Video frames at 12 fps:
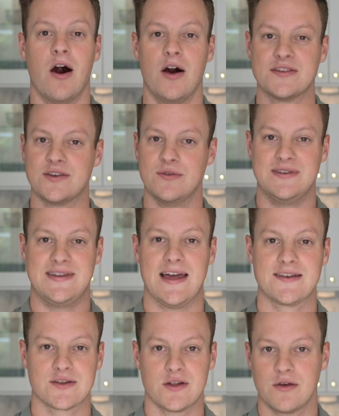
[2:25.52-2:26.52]
Also,
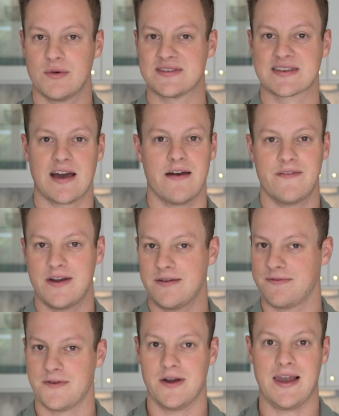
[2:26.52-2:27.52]
dental was covered
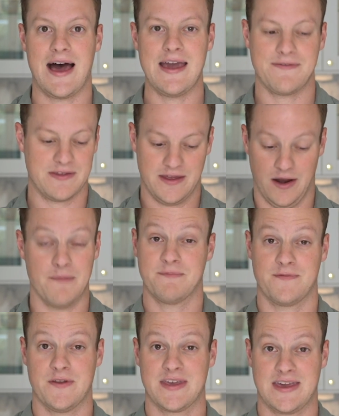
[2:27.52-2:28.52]
for life and then
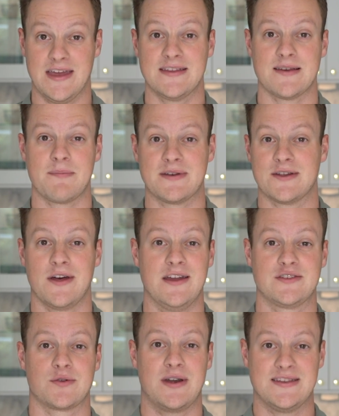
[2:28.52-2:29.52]
up for the kids up until
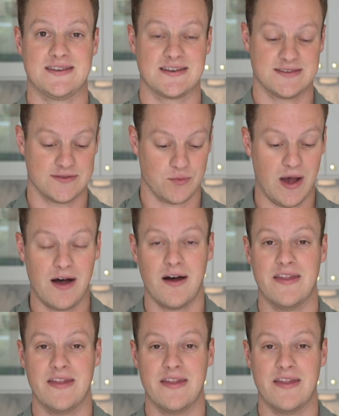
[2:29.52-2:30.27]
age 26 as well.